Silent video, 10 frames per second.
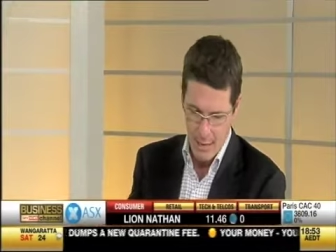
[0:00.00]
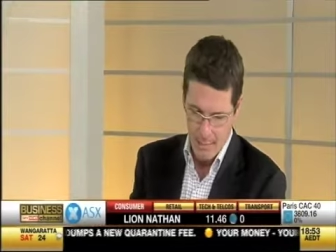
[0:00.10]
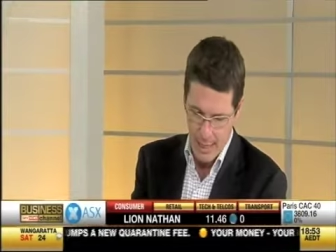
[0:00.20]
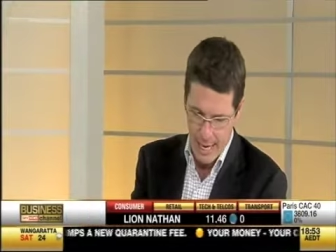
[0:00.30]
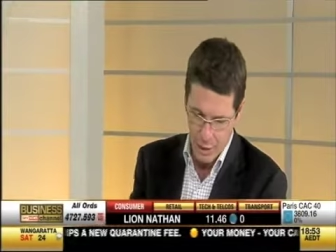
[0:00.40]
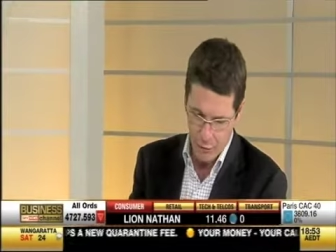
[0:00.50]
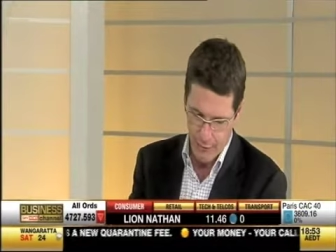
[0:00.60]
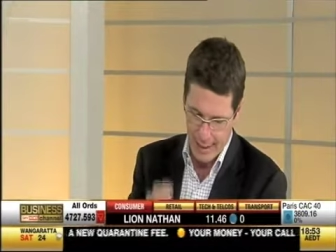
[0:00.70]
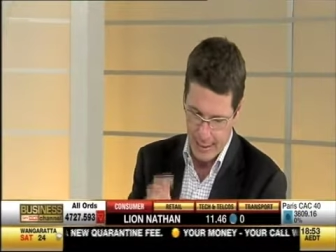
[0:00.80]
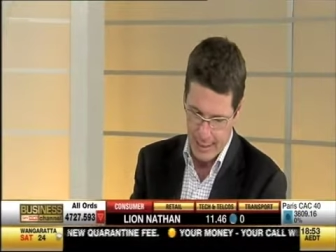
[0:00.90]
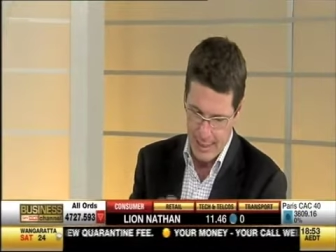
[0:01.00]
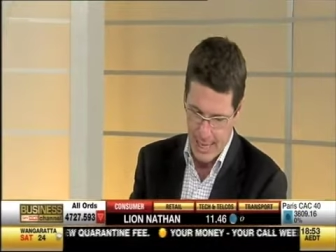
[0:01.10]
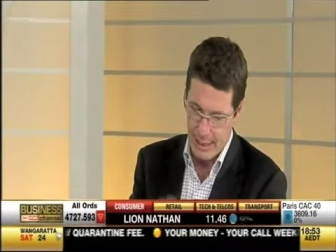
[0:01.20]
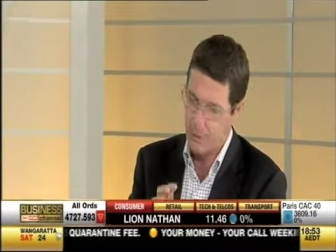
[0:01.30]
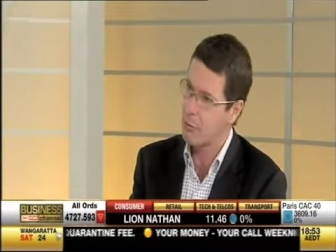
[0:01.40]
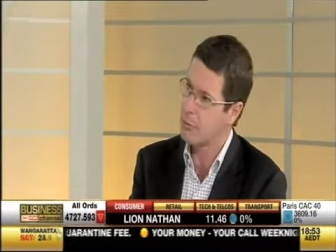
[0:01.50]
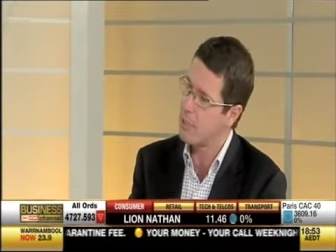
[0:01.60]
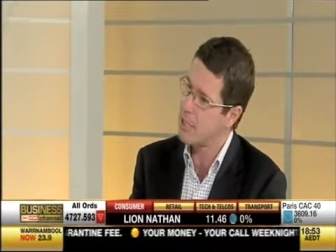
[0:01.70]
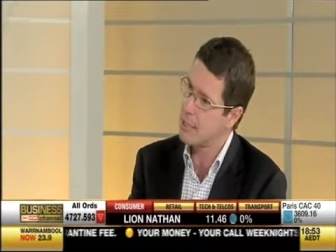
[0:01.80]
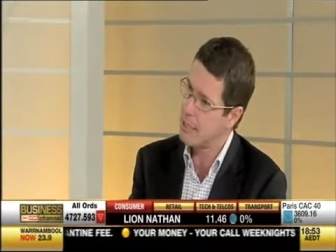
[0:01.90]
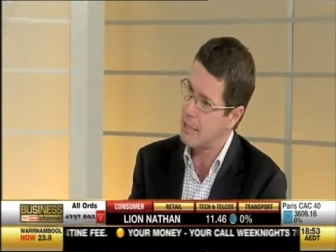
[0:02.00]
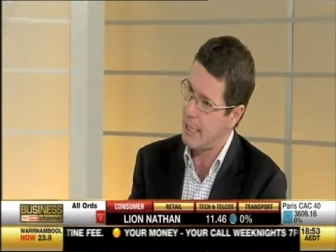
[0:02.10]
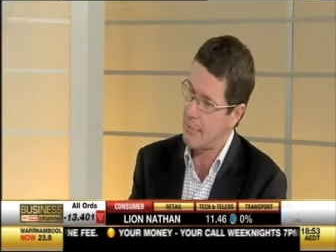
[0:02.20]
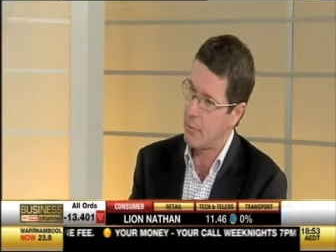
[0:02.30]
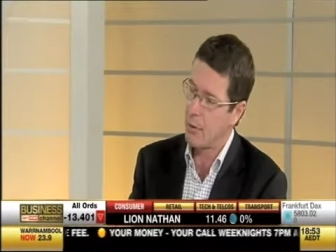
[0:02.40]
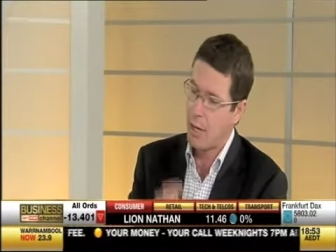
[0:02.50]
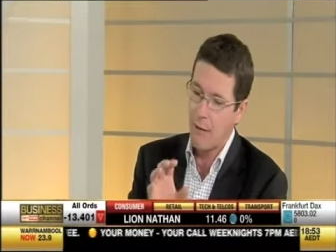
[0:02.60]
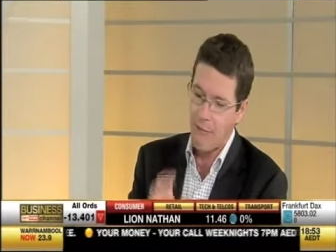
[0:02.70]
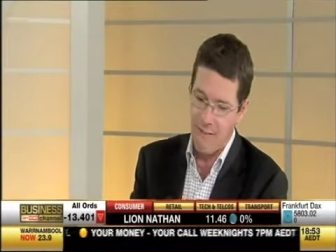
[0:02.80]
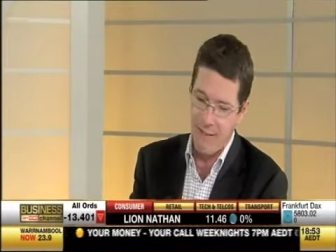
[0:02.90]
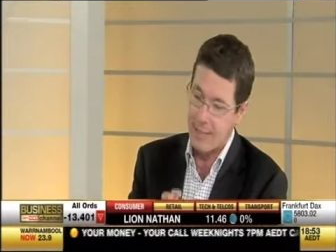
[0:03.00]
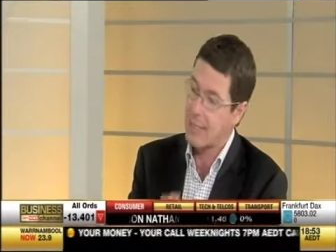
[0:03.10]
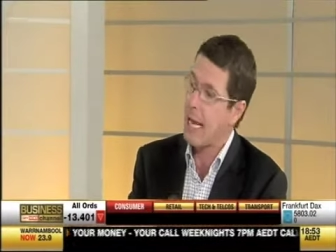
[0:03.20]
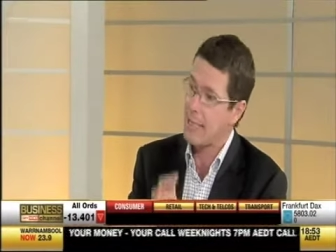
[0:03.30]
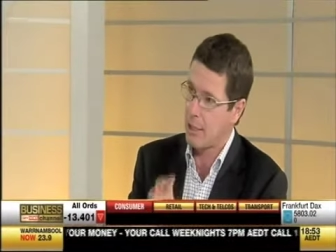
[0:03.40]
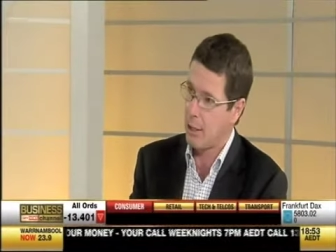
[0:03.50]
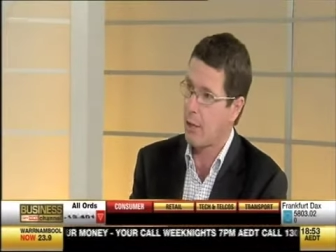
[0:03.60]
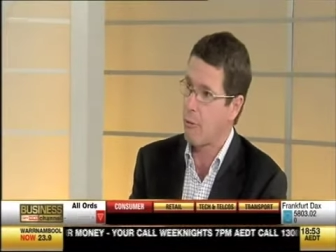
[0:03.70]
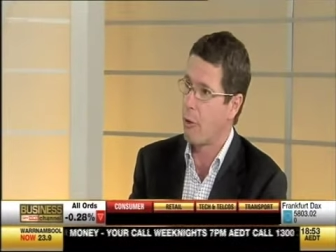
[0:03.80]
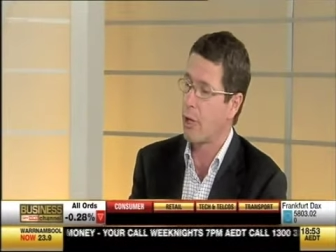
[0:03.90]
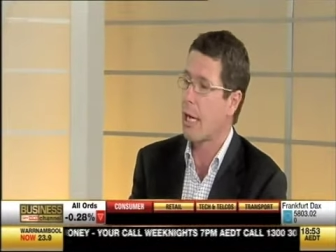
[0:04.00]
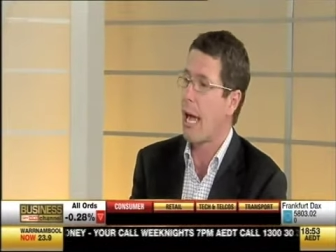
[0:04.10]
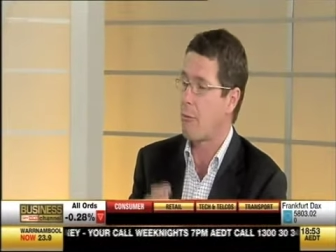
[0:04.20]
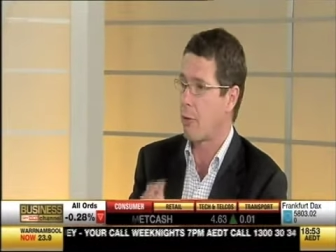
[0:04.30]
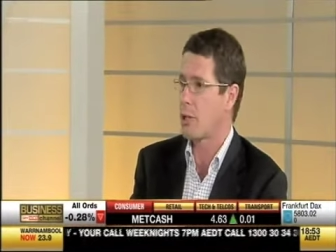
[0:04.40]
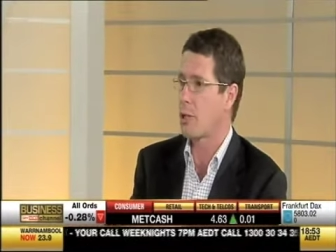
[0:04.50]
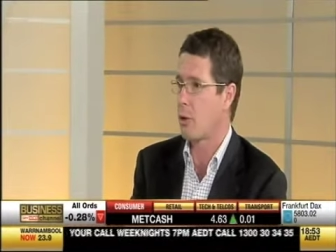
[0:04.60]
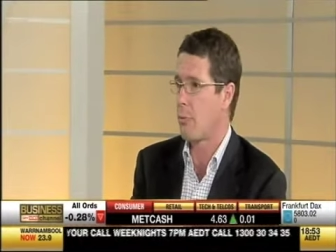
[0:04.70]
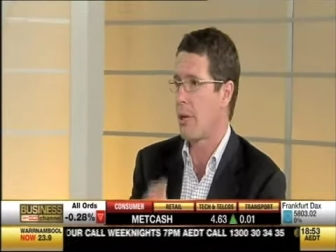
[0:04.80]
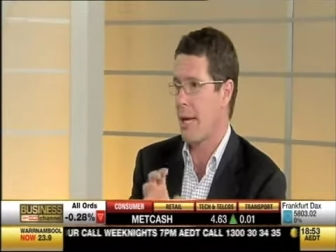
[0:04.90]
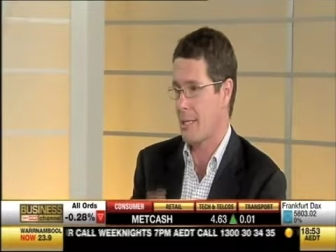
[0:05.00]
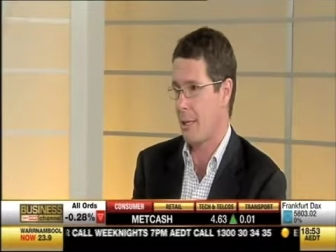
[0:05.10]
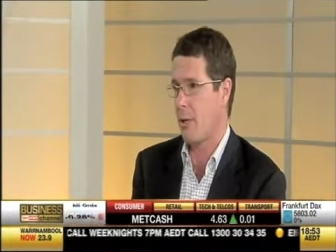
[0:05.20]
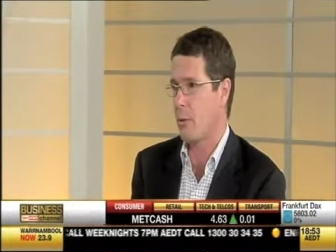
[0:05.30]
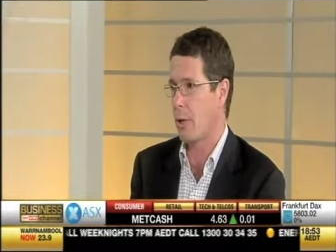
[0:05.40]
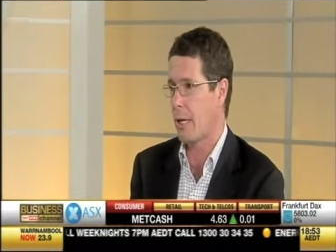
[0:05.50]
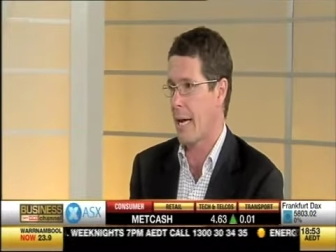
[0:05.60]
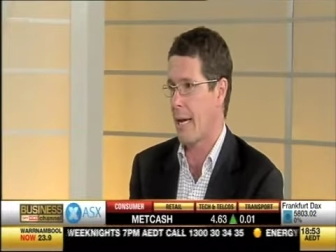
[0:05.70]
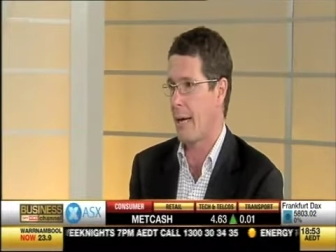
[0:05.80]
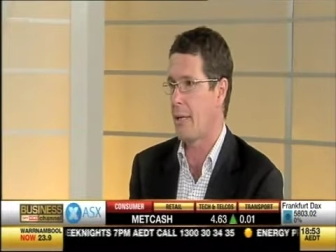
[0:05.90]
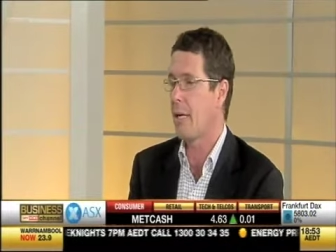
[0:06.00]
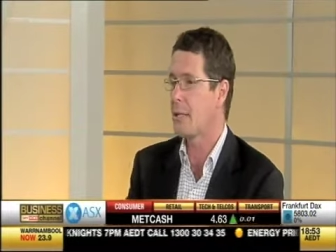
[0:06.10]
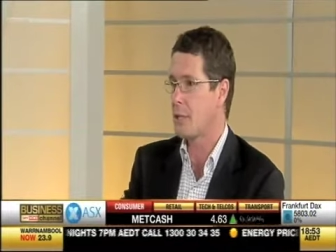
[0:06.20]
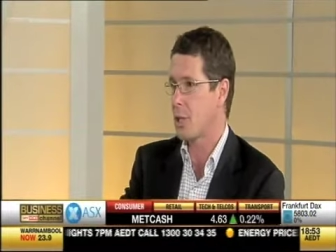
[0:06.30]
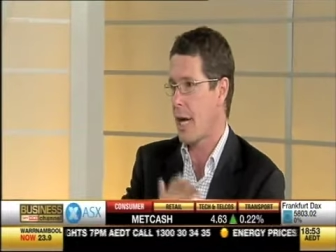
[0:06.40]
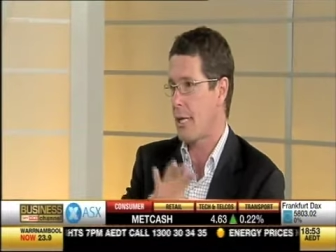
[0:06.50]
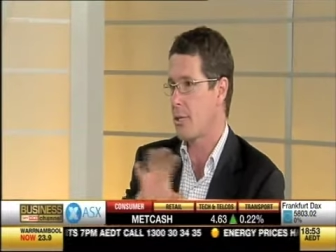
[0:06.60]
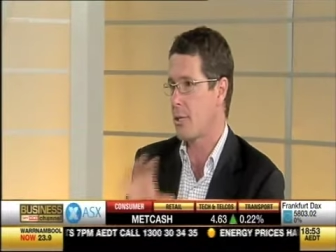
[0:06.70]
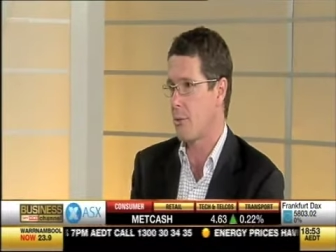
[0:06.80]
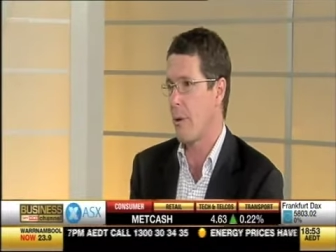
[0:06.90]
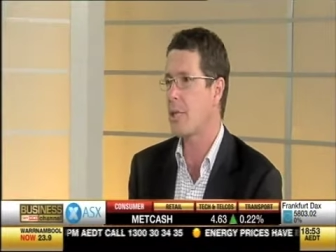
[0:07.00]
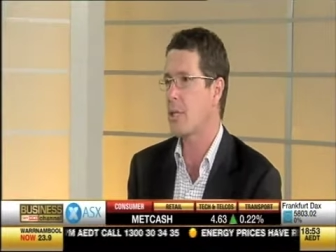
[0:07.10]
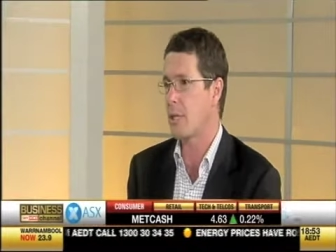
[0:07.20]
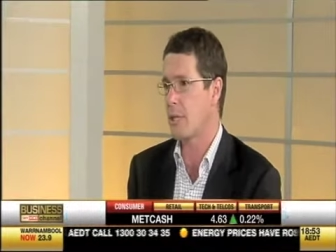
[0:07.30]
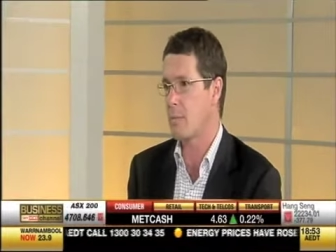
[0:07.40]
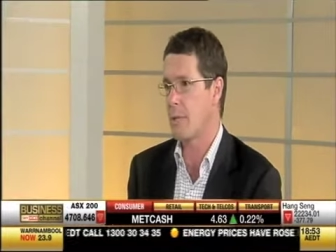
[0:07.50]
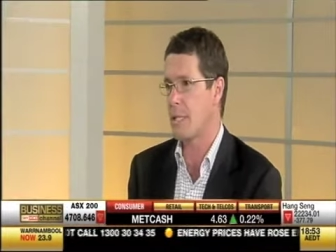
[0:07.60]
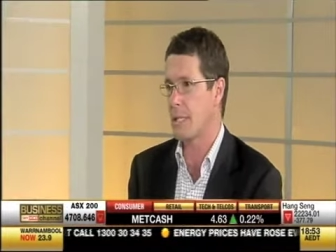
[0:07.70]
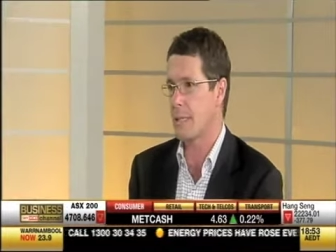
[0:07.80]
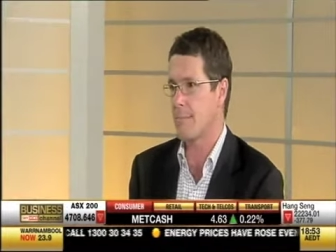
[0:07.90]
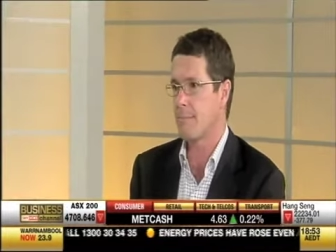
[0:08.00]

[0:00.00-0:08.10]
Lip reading: But in actual fact, these aren't good businesses anymore. Fairfax has a lot of work, and Roger Corbett has a lot of work cut out to change the direction of this business.